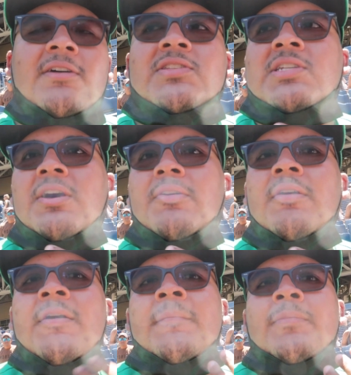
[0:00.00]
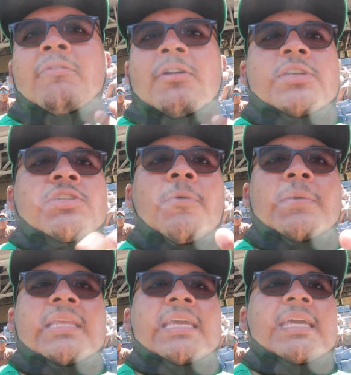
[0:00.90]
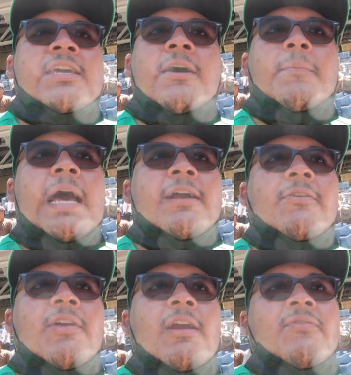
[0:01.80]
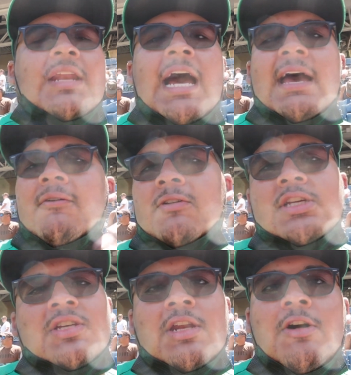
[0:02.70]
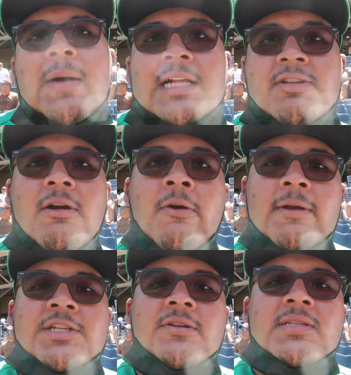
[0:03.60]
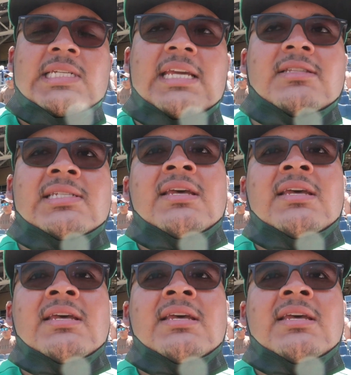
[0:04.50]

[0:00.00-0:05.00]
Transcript: field, so we're just hoping that you come back over here. If not, we're just gonna go back to our original seats.